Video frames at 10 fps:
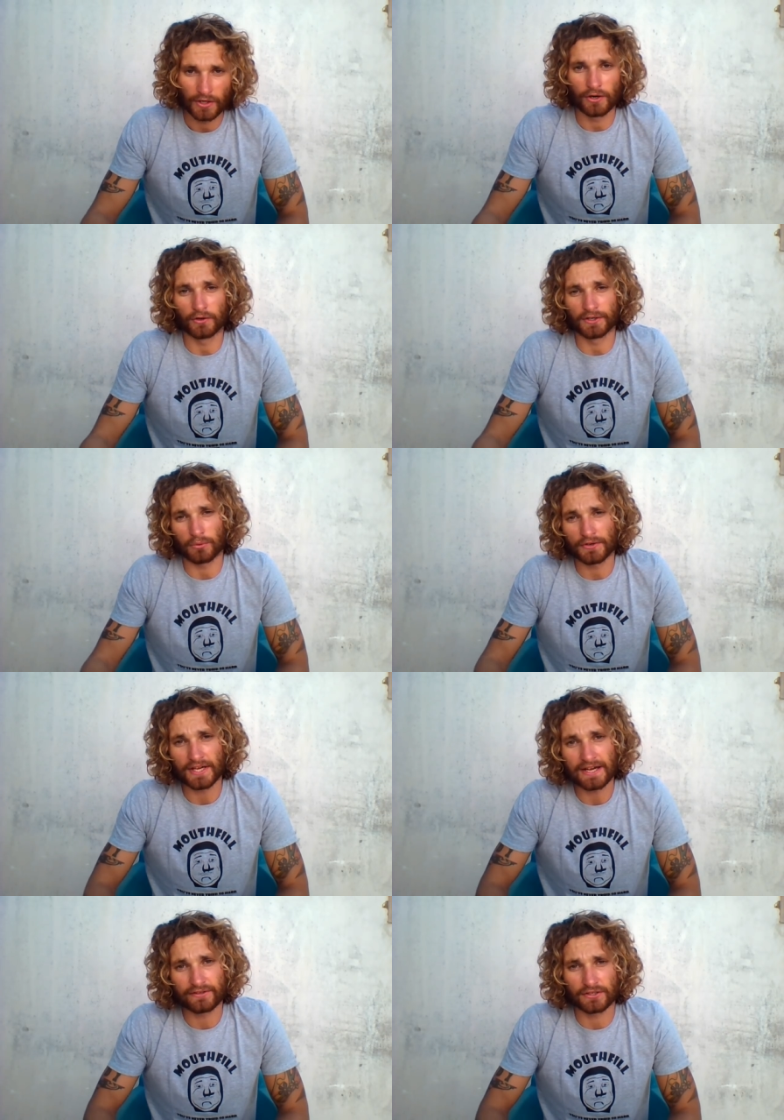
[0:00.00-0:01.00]
Only one
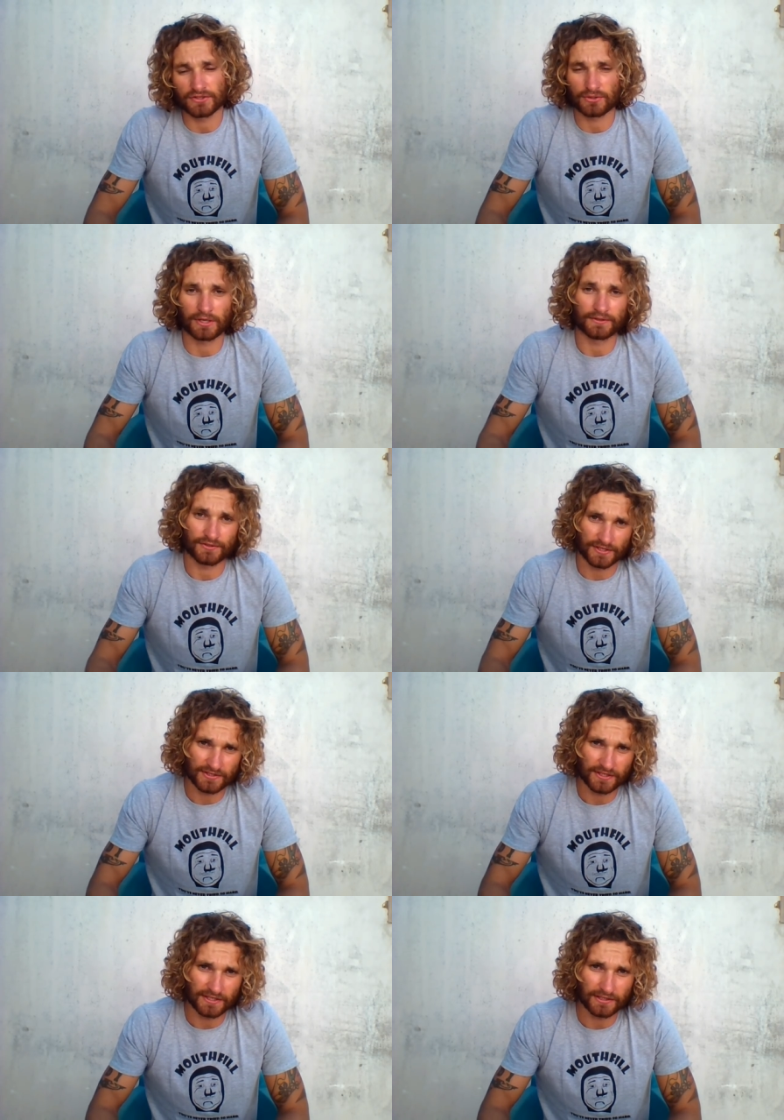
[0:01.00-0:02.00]
diver can squat
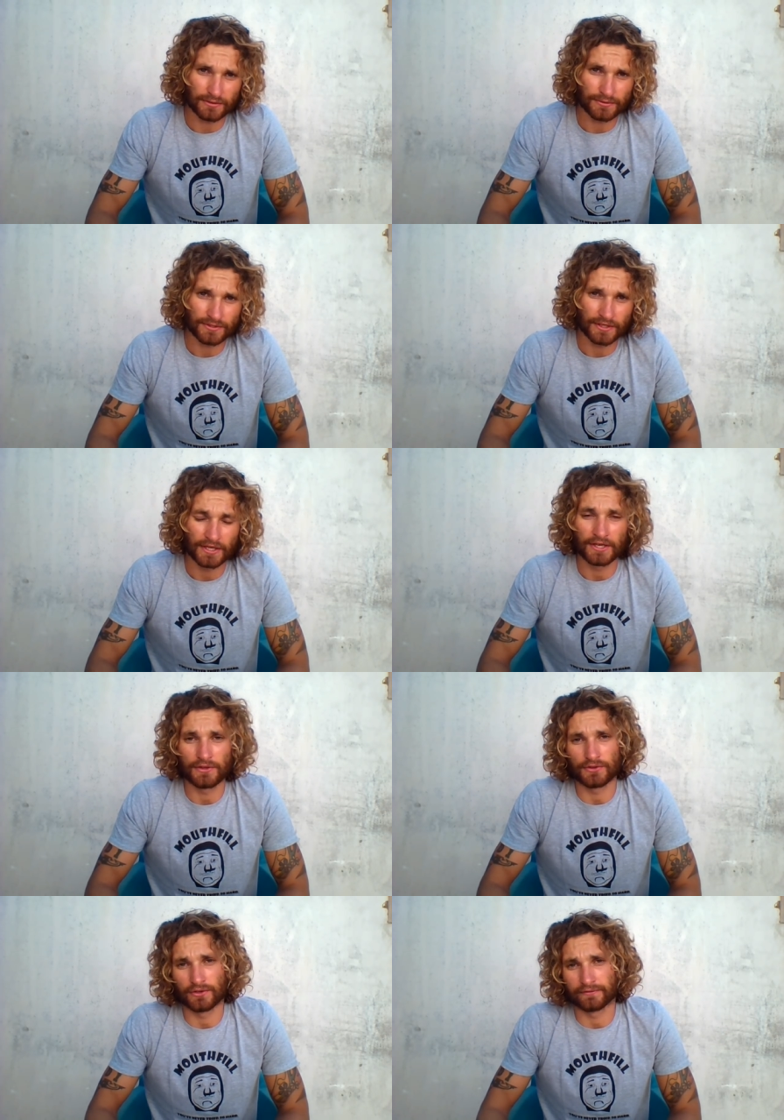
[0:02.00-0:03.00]
60 kilos,
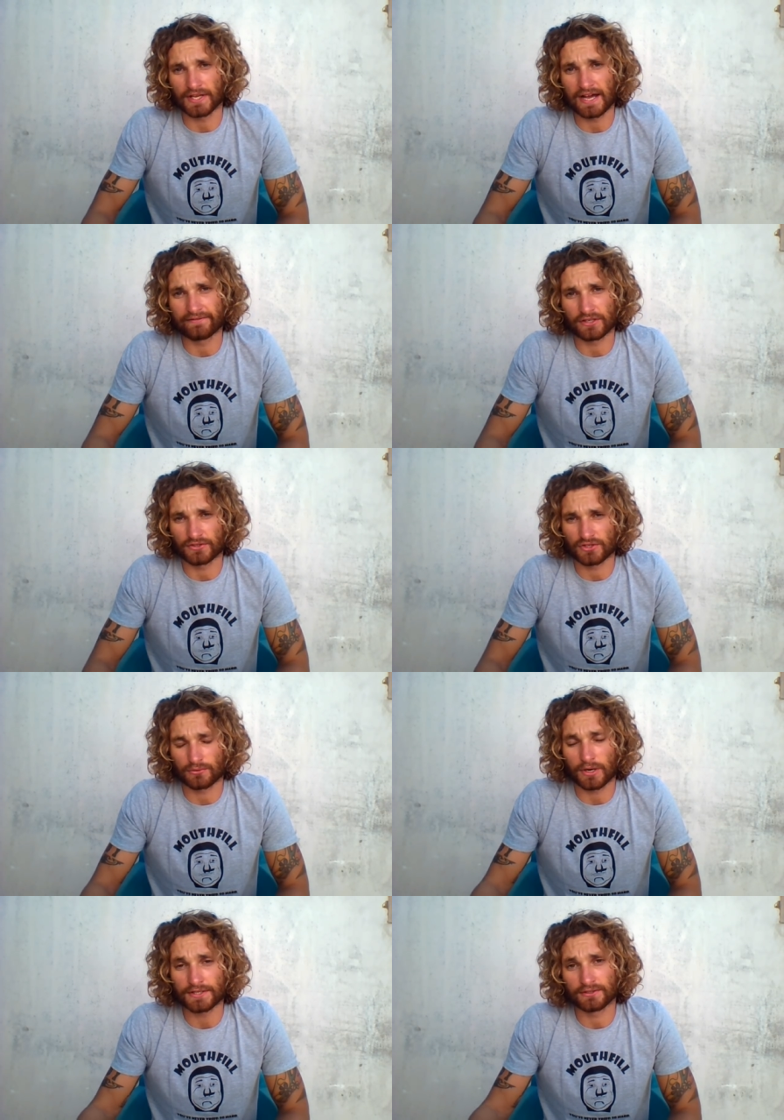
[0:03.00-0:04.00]
the other diver can
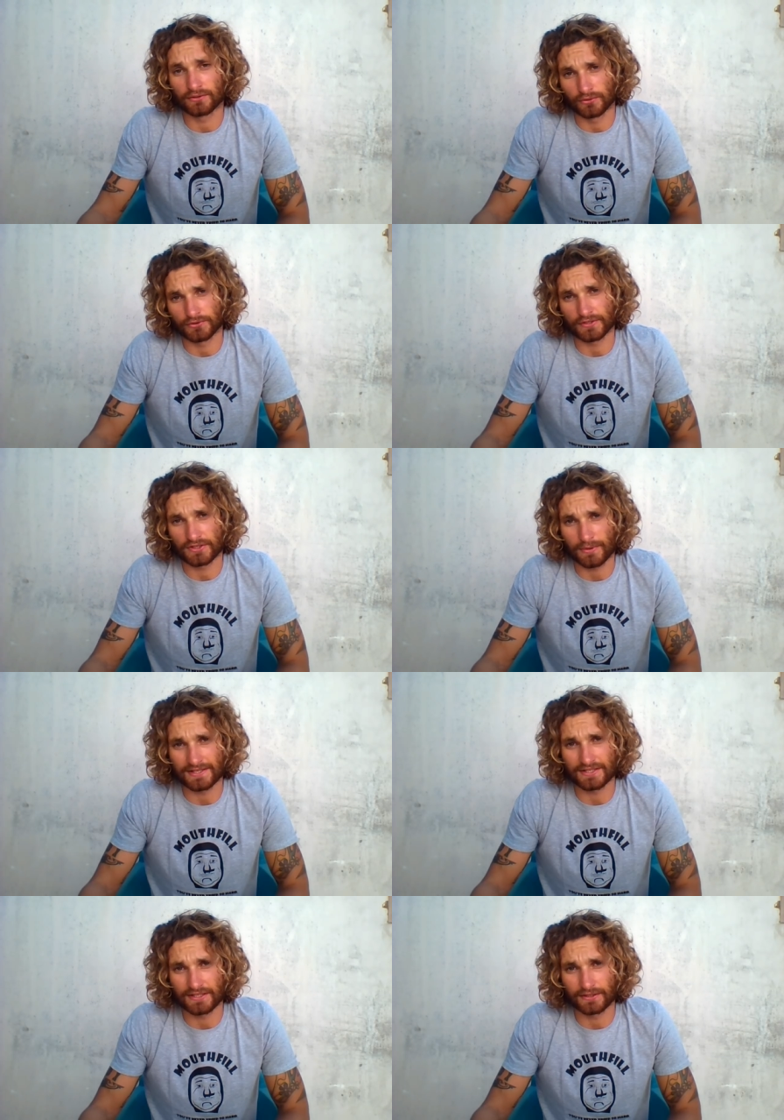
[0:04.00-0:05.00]
squat
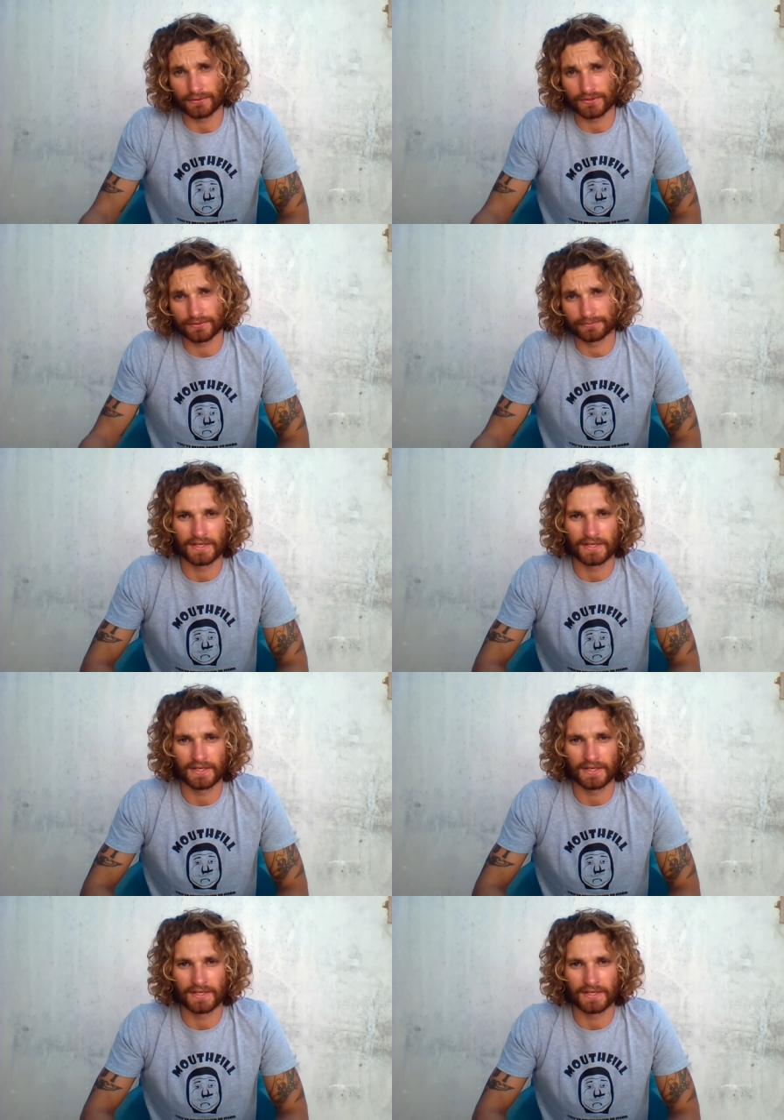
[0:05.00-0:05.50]
120 kilos.